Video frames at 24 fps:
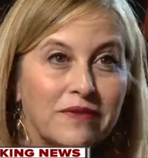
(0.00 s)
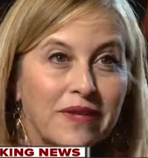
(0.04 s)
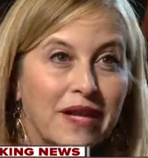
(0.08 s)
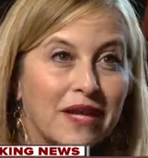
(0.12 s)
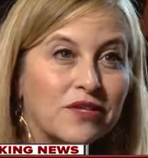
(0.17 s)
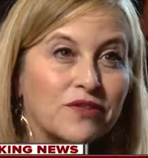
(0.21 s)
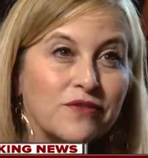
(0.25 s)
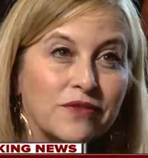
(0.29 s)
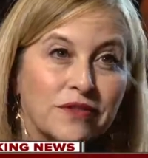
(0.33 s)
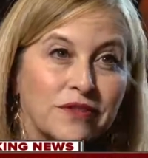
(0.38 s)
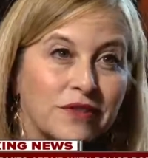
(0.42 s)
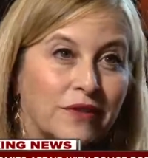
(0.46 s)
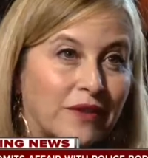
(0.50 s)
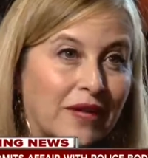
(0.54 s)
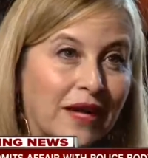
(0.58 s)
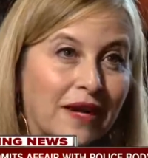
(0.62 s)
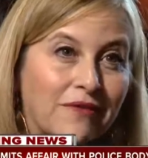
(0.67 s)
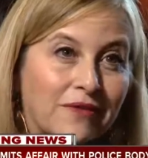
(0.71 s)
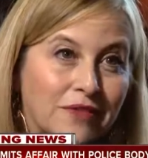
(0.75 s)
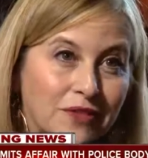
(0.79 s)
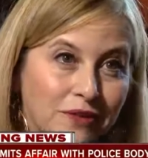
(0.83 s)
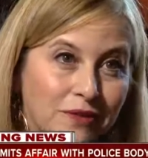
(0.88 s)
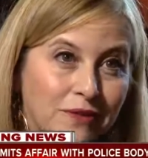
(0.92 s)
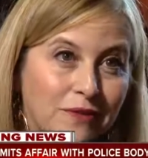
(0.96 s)
of Nashville don't
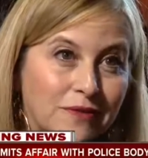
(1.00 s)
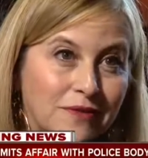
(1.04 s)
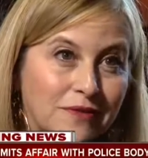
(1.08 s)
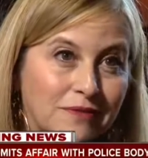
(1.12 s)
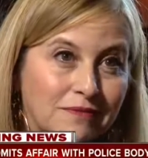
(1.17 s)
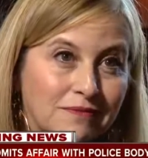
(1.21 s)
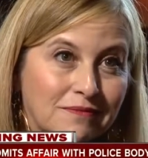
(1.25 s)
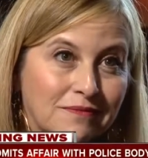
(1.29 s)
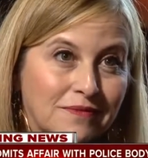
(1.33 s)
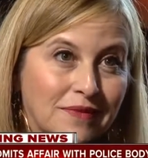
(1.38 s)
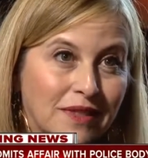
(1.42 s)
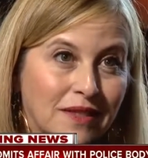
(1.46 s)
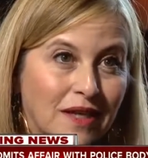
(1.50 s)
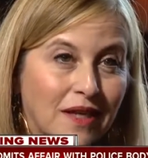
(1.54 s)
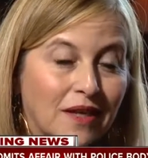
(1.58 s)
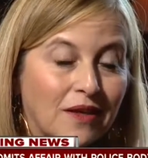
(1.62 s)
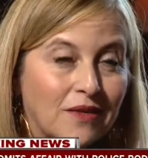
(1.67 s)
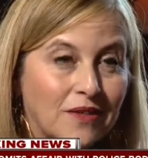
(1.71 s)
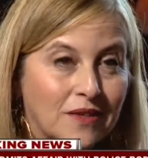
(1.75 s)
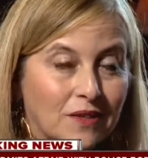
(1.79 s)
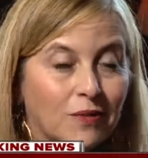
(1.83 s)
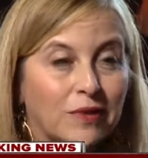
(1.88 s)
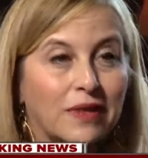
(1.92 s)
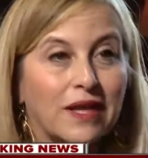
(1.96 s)
have to. And I
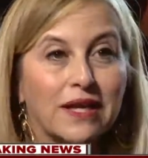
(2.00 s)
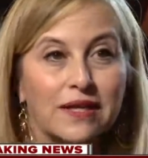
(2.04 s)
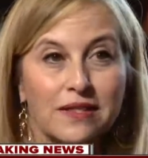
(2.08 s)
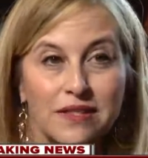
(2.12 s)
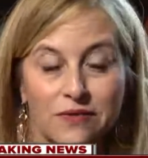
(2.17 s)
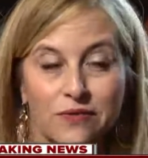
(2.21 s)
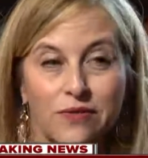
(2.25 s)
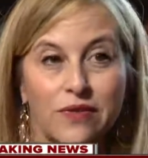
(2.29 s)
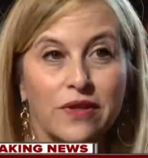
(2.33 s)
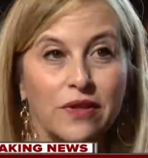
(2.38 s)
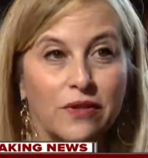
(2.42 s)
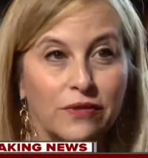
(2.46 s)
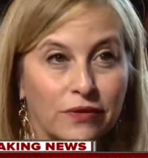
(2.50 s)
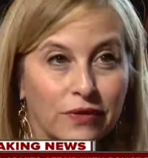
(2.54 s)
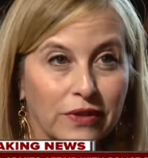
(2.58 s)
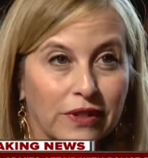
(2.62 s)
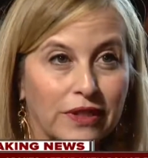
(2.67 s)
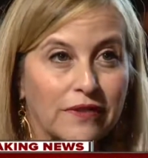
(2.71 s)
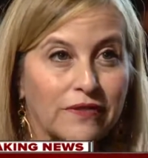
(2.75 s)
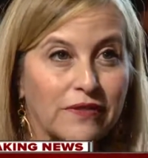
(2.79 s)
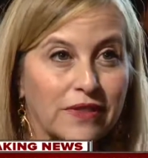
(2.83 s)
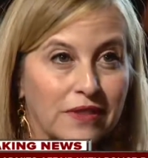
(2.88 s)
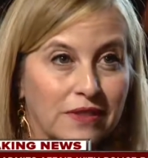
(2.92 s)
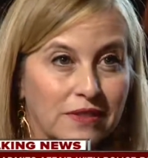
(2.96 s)
also want to ask for their
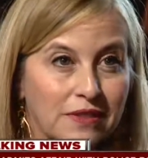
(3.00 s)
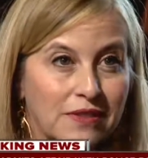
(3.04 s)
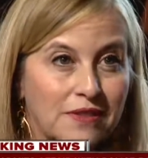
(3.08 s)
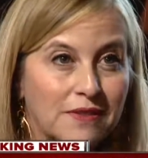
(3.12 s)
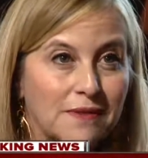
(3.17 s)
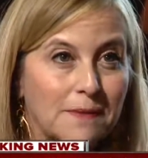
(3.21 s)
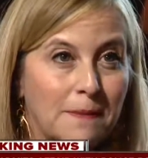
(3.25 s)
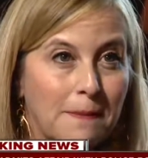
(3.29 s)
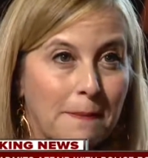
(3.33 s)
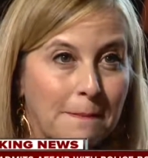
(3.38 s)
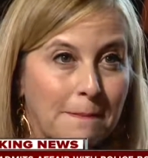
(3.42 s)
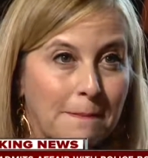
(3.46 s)
forgiveness.